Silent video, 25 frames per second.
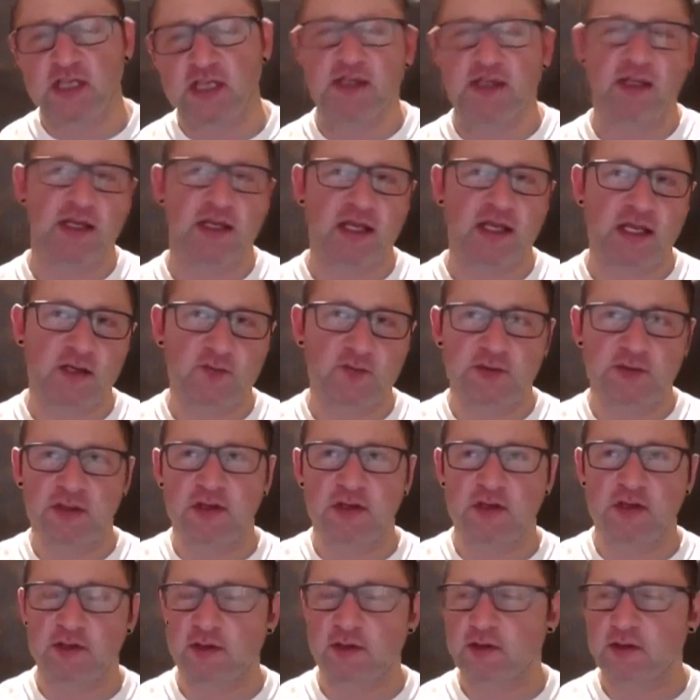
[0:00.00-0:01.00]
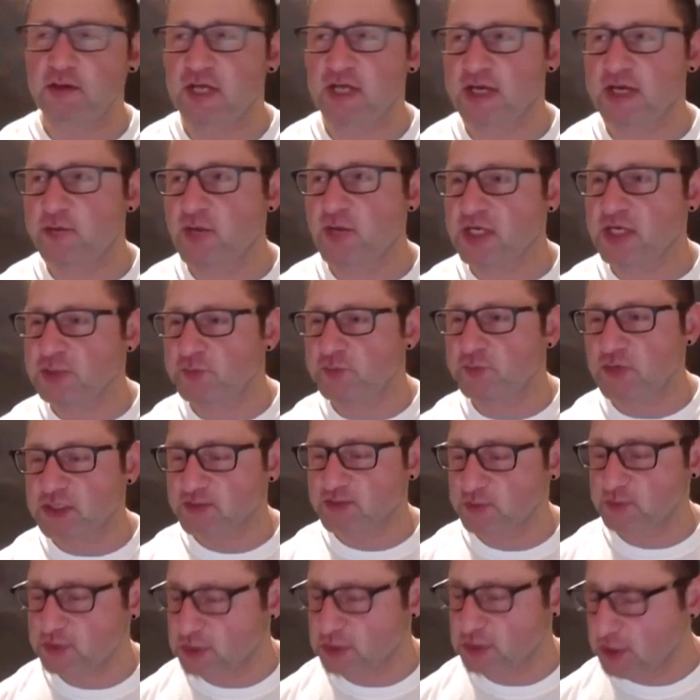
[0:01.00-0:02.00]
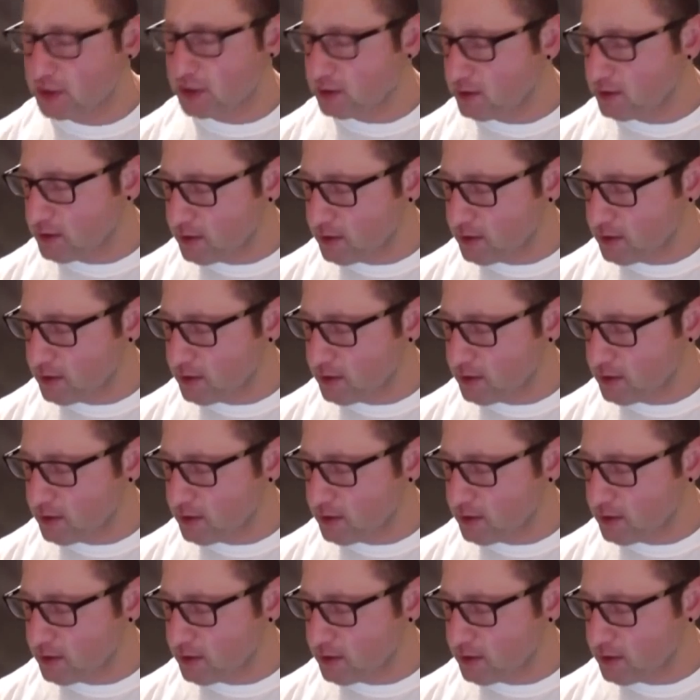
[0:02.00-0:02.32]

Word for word: and then end with another kind of bench press machine.